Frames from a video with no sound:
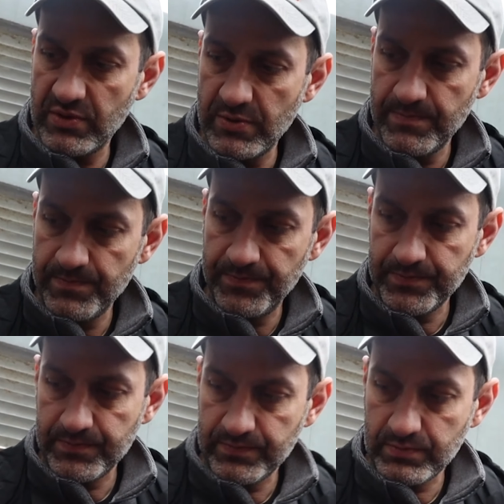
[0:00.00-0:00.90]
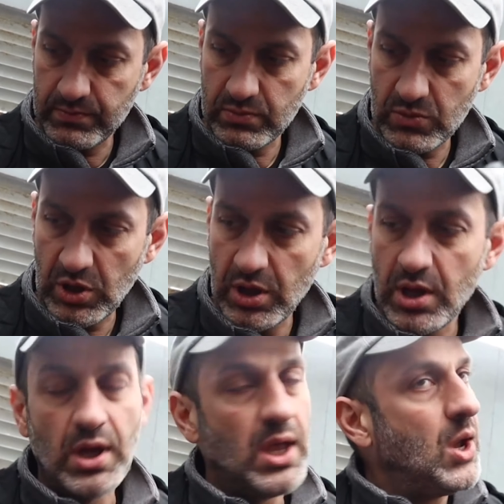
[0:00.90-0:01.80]
So no yeast and
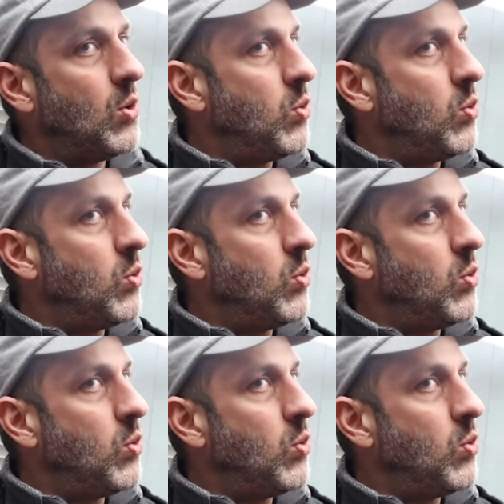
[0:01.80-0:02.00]
anything added.